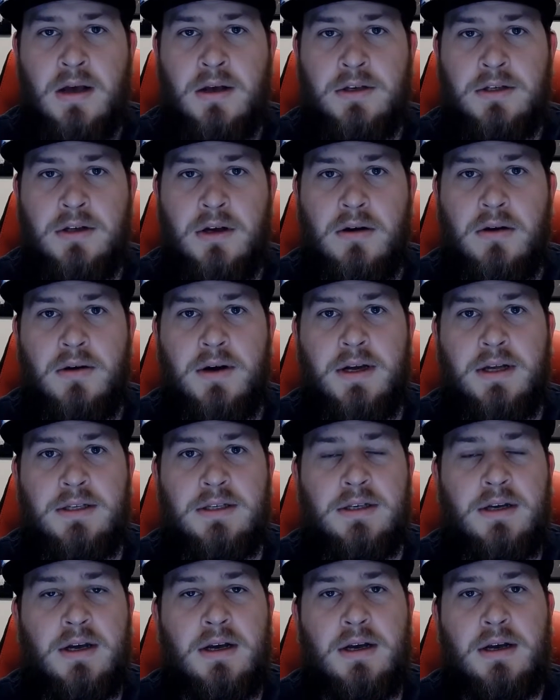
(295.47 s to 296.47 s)
so
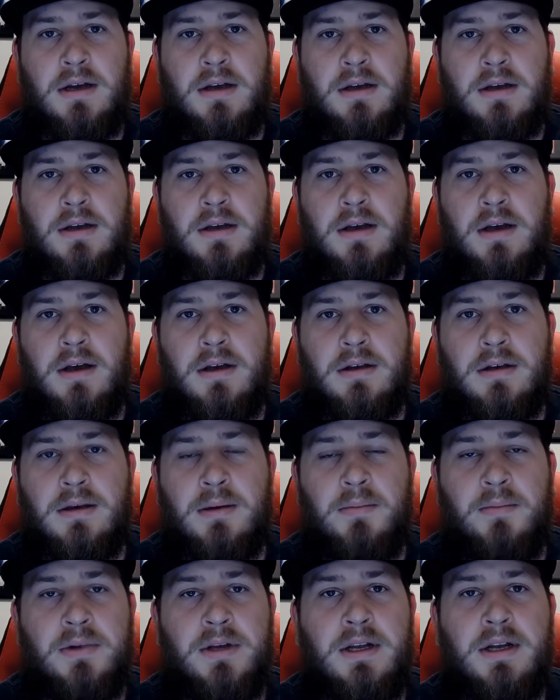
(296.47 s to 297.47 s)
it's a
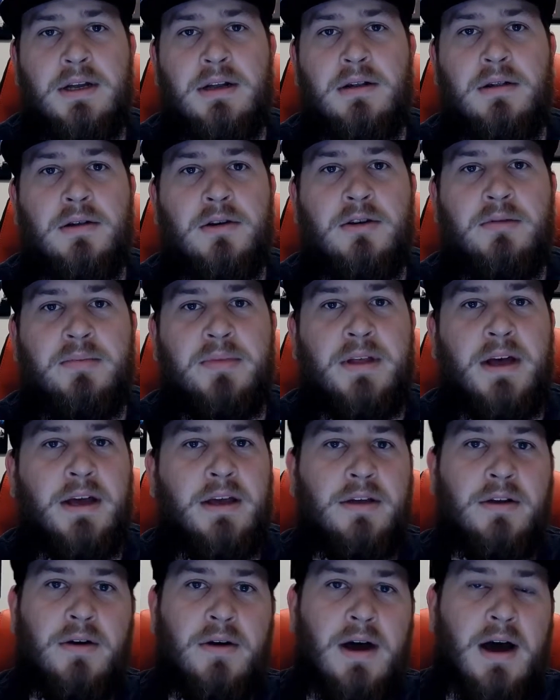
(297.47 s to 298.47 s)
completed loop that
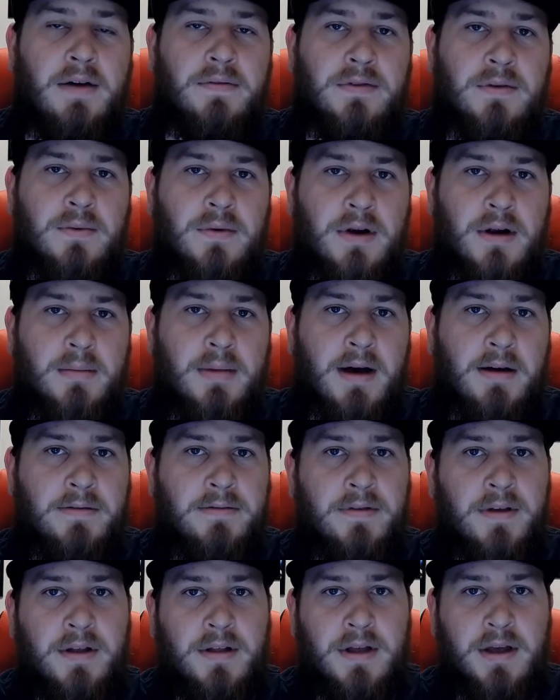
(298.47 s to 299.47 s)
you don't have to worry about
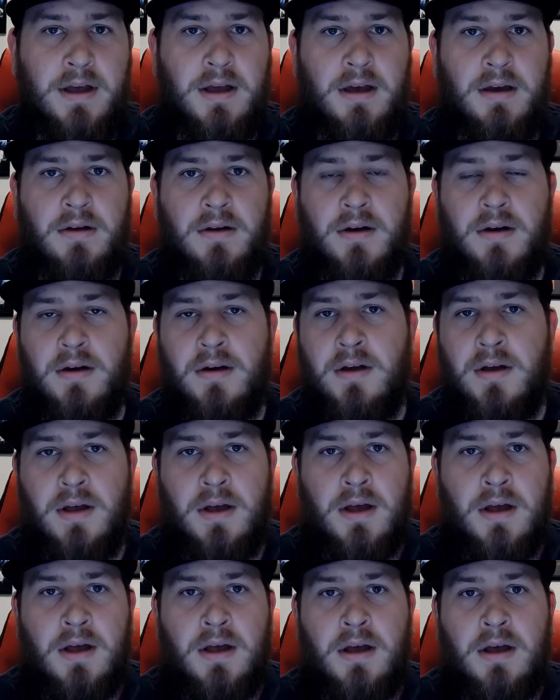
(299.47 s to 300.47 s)
filling or
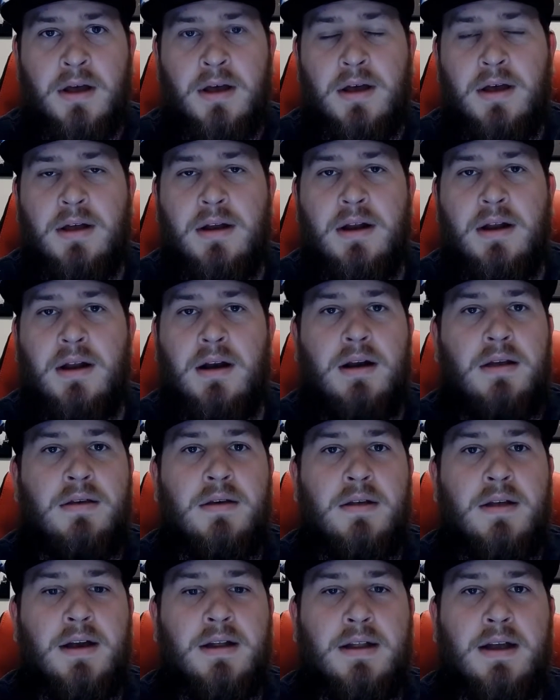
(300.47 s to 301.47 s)
and
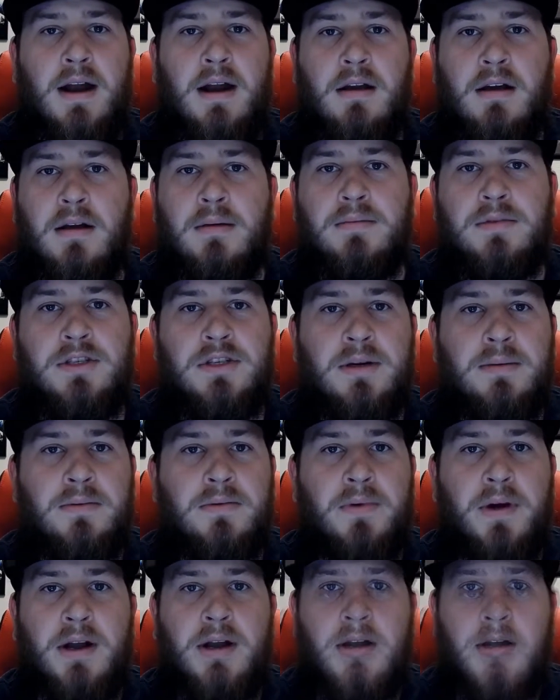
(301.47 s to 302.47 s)
anything like that. It comes shipped
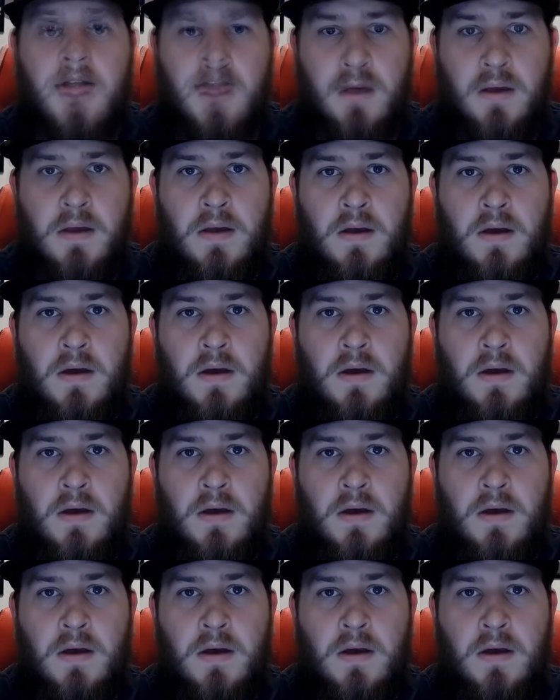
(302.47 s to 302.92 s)
ready to use.